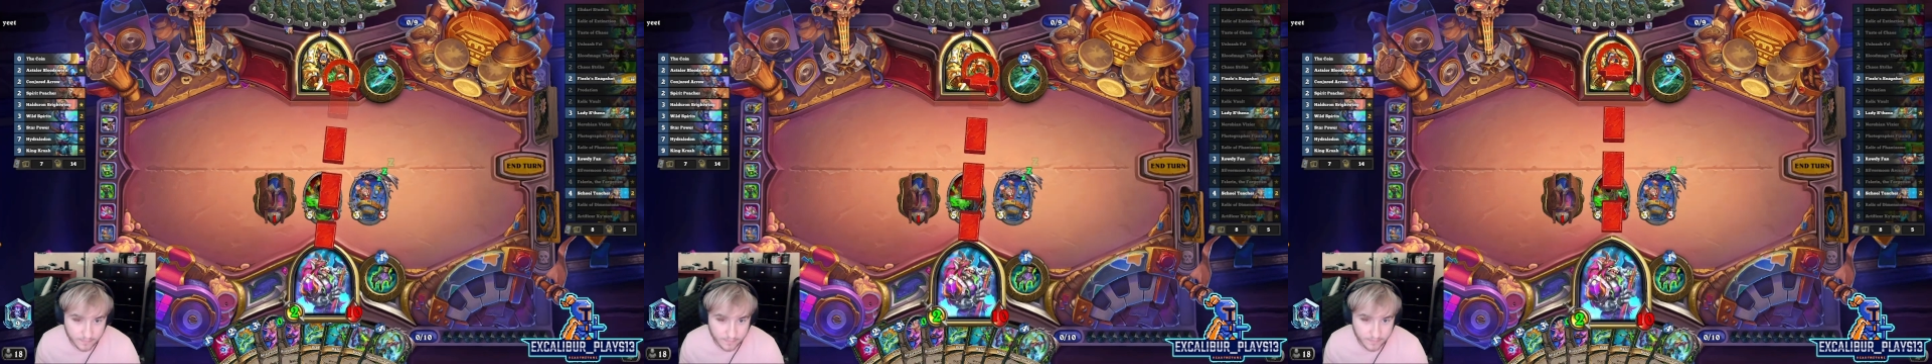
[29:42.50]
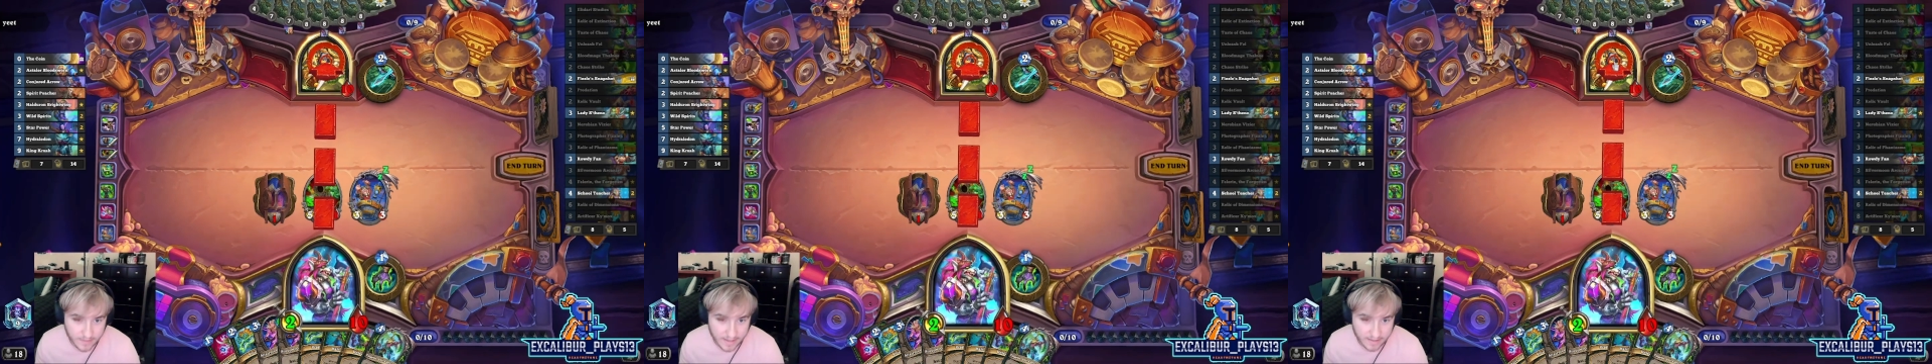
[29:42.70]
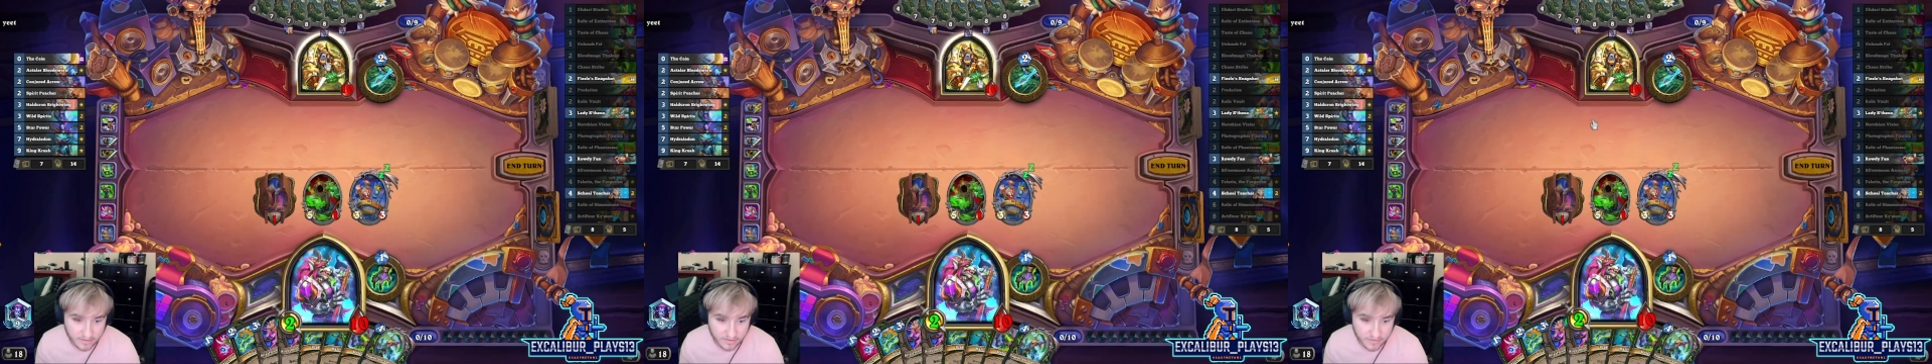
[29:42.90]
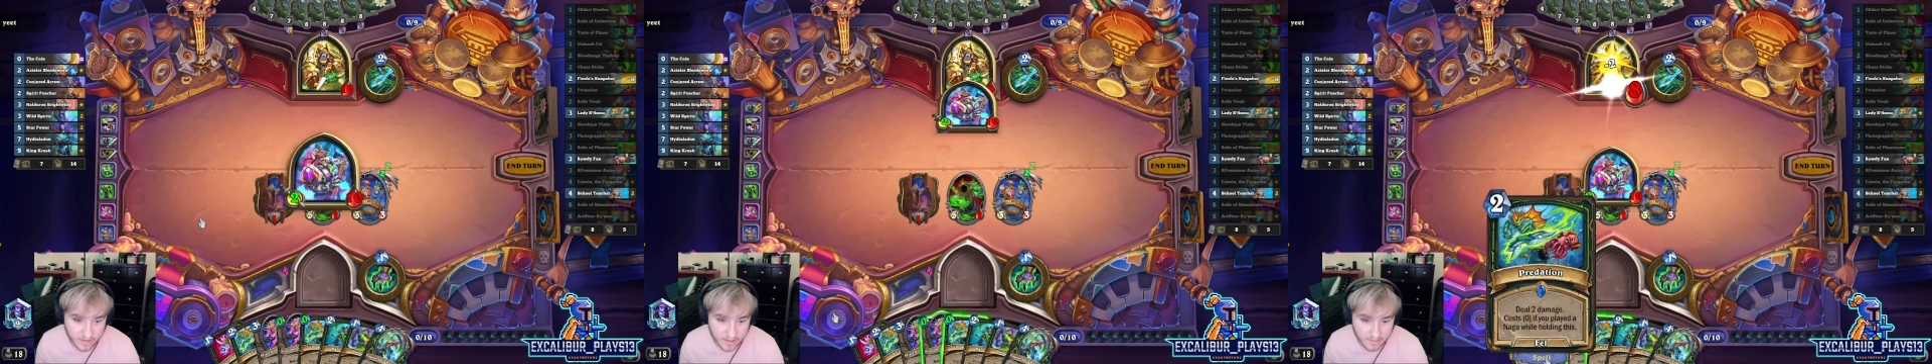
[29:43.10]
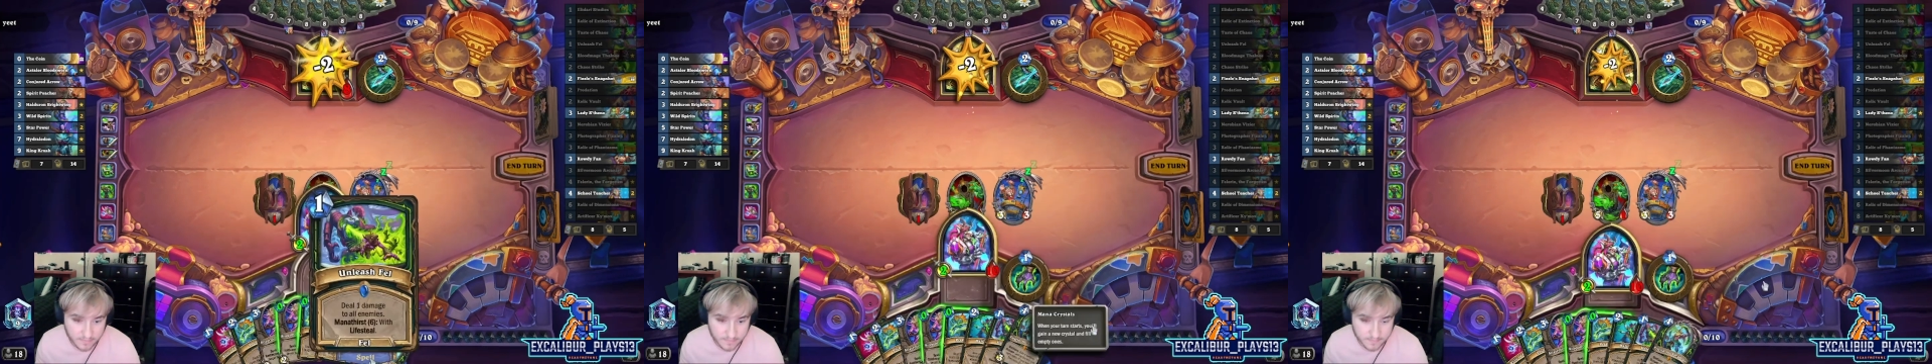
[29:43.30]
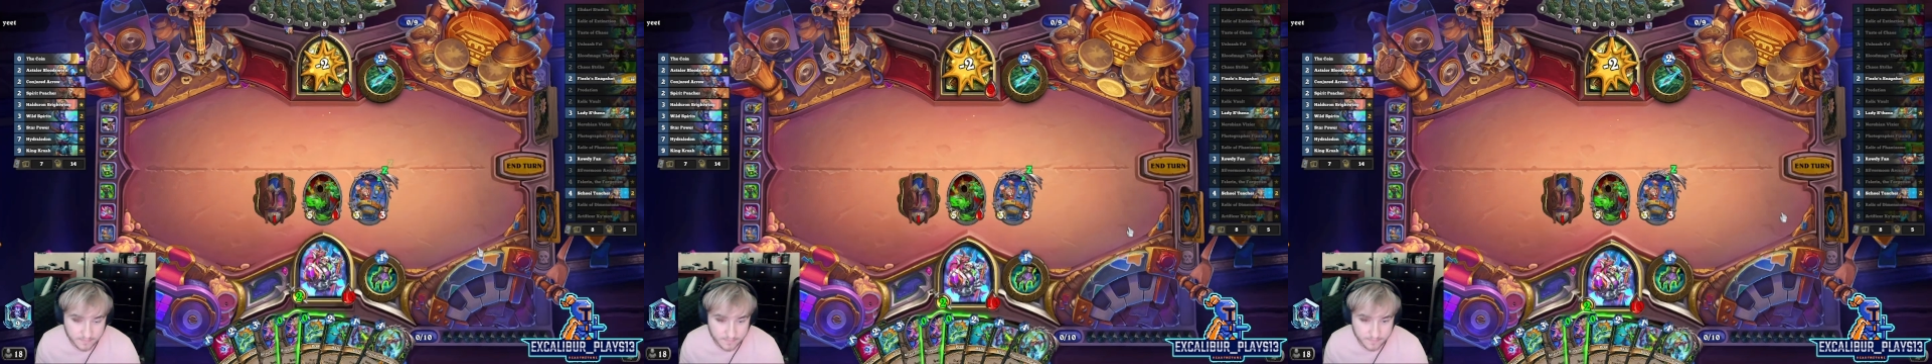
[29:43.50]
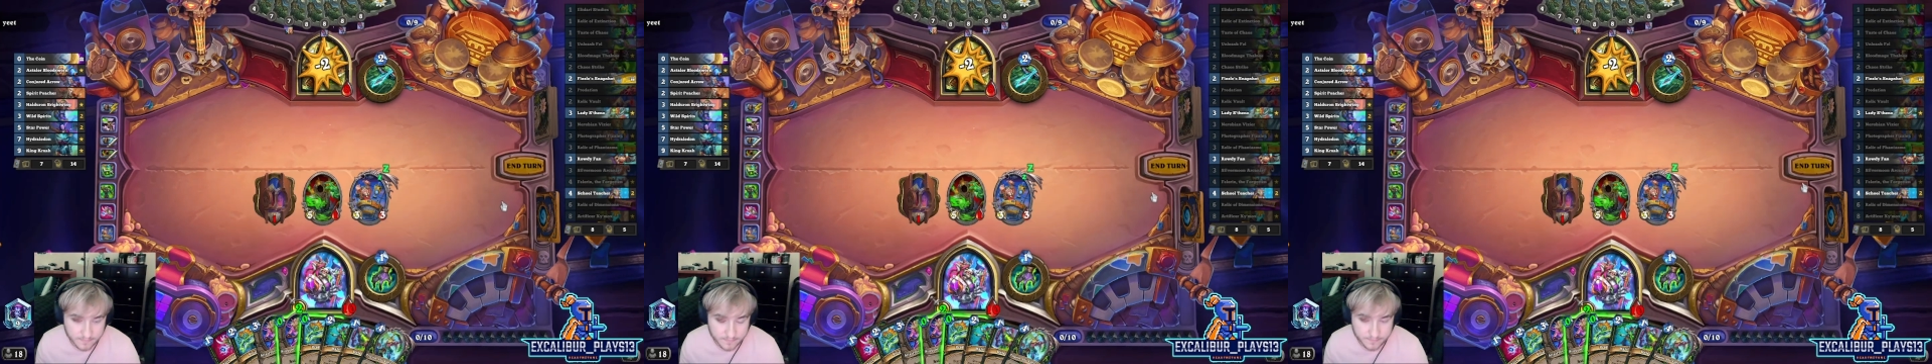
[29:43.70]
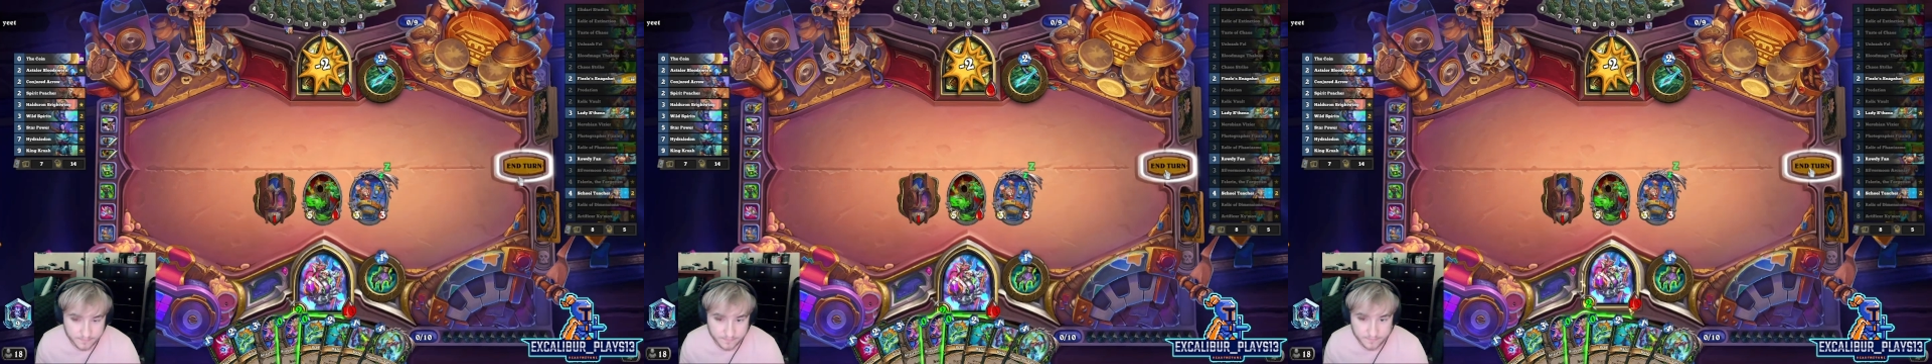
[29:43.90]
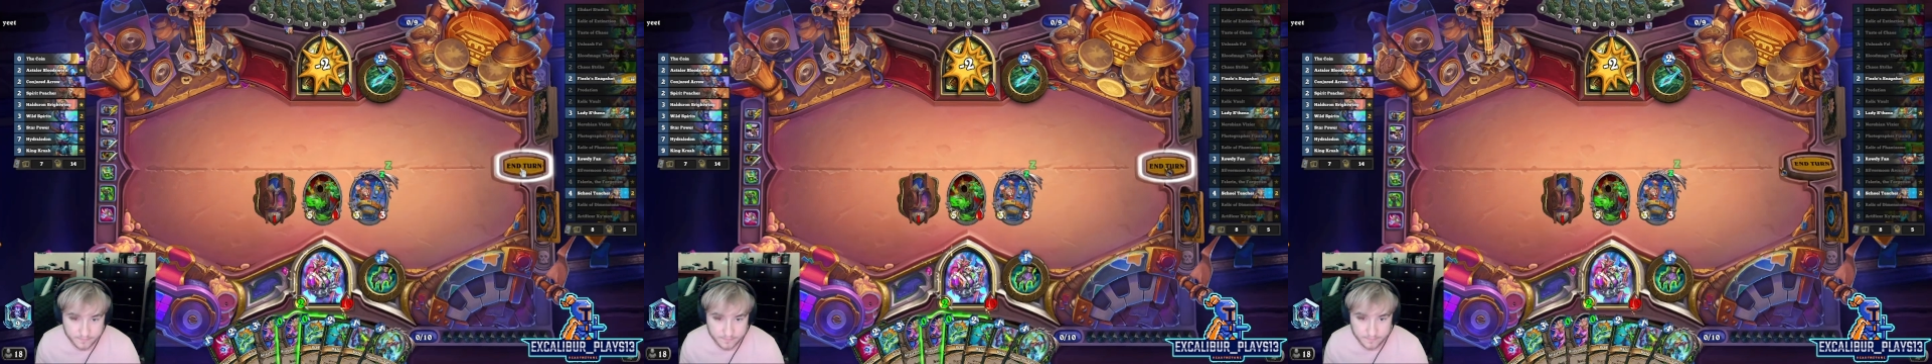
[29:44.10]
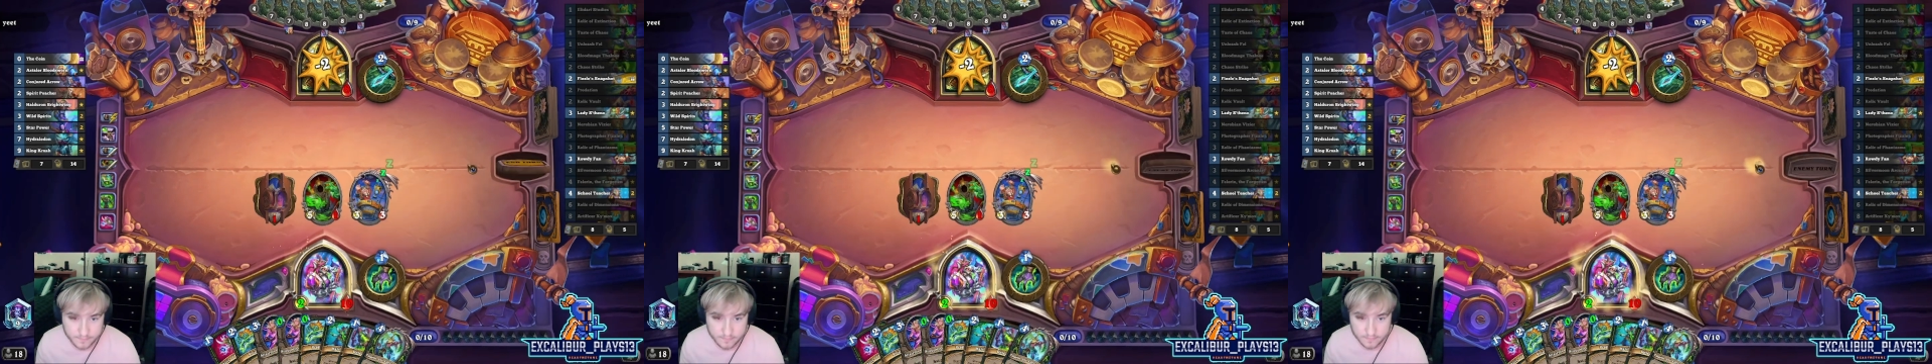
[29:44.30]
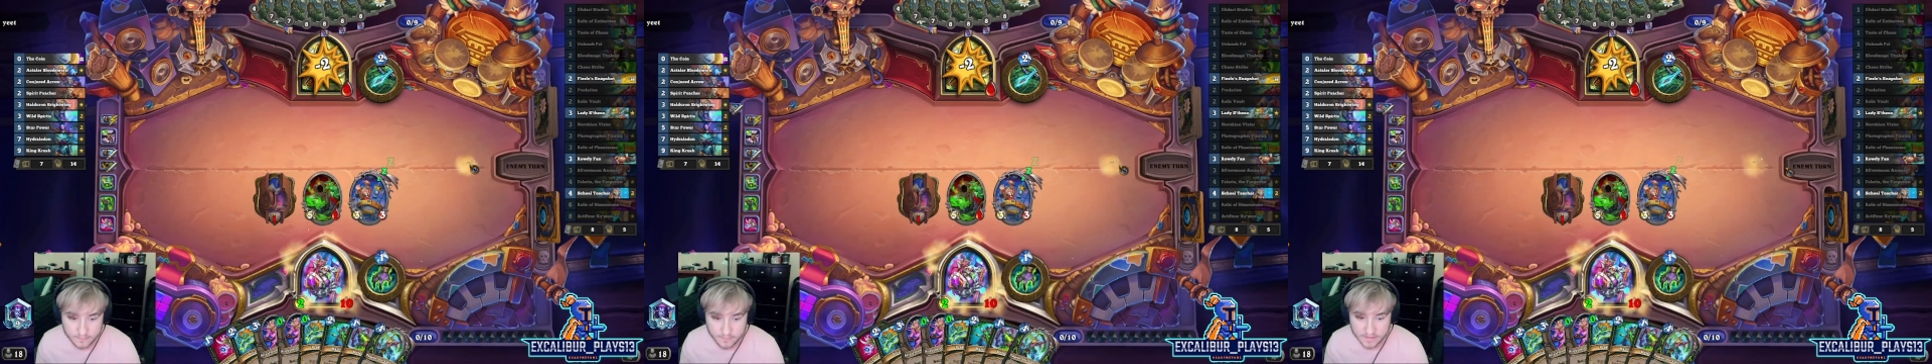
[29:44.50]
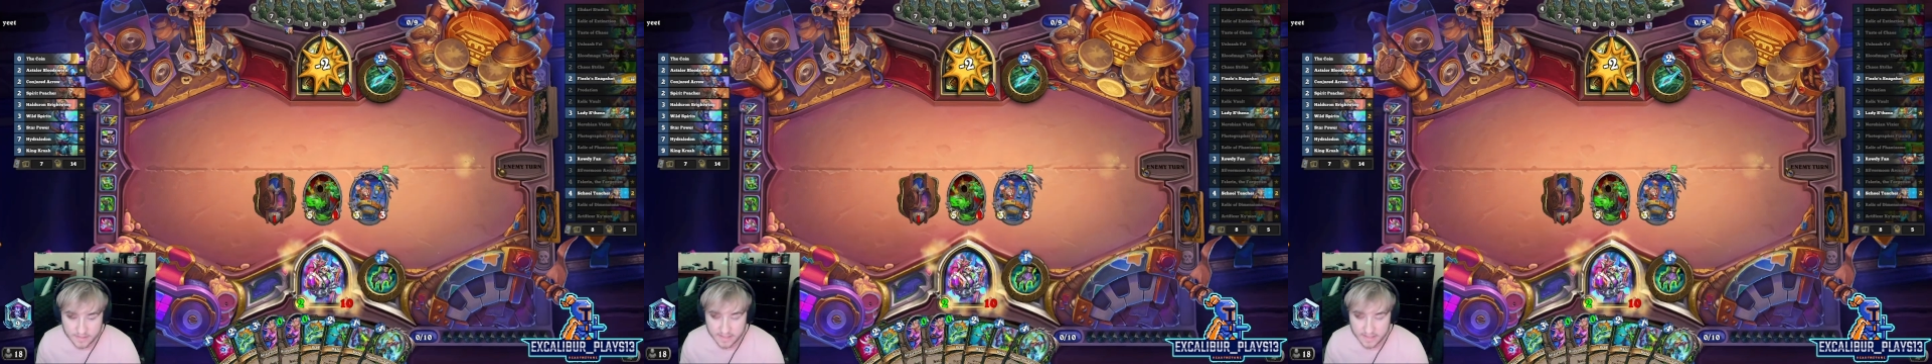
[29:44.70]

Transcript: That is fine. Okay,